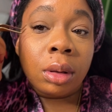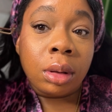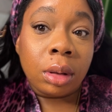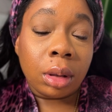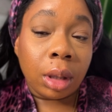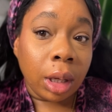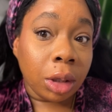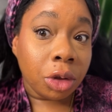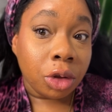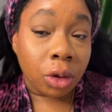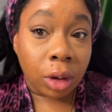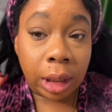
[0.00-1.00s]
to
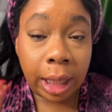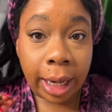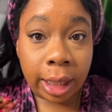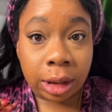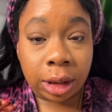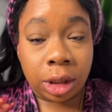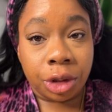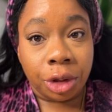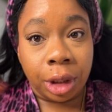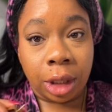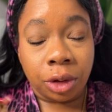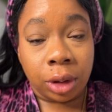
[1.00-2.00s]
get your lashes, your
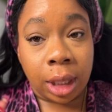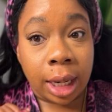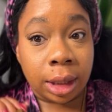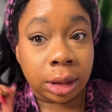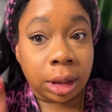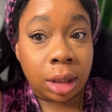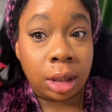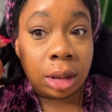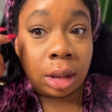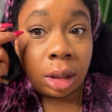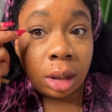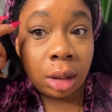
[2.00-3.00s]
natural
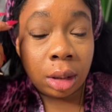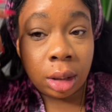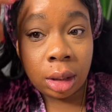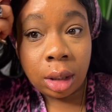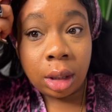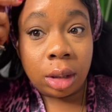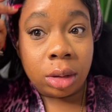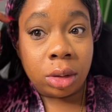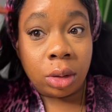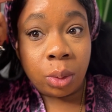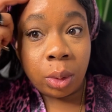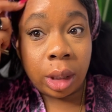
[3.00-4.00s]
lashes,
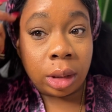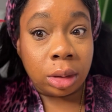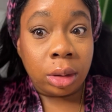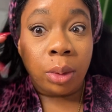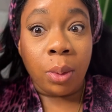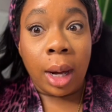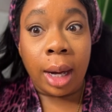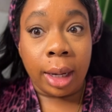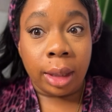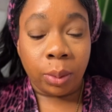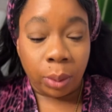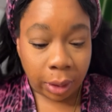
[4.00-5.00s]

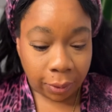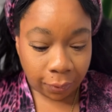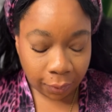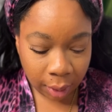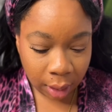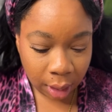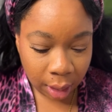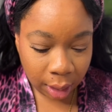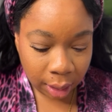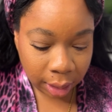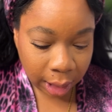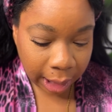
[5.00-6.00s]
intertwined with
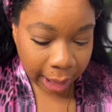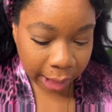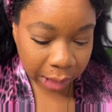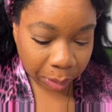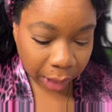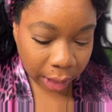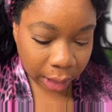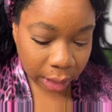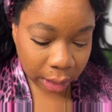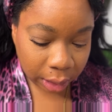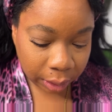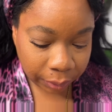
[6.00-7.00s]
the lash
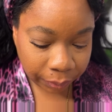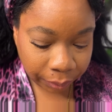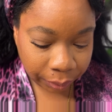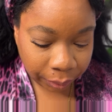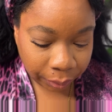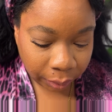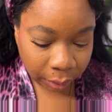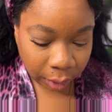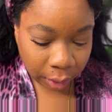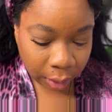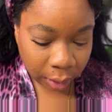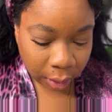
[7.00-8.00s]
band.
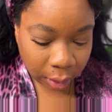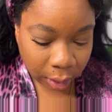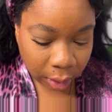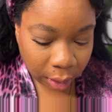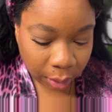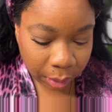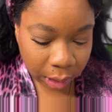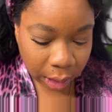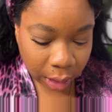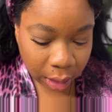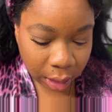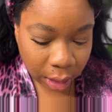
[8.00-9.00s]
Okay, I'm gonna
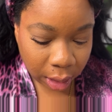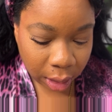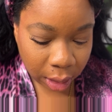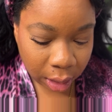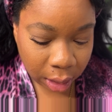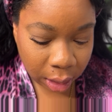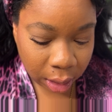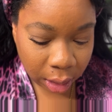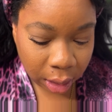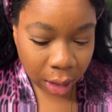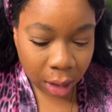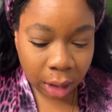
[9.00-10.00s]
take another
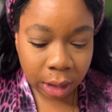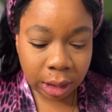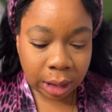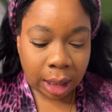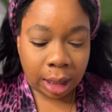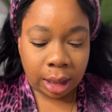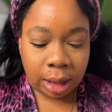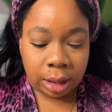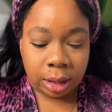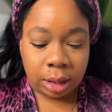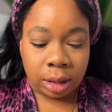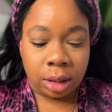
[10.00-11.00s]
large
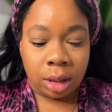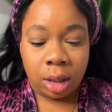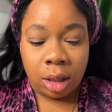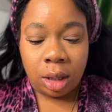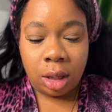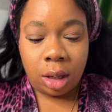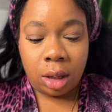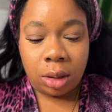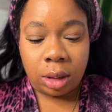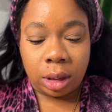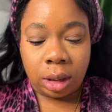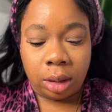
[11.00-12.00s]
size.
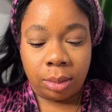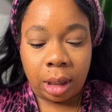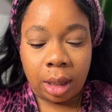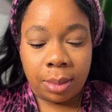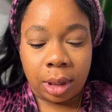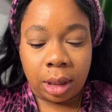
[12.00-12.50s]
Oh, they seem to be coming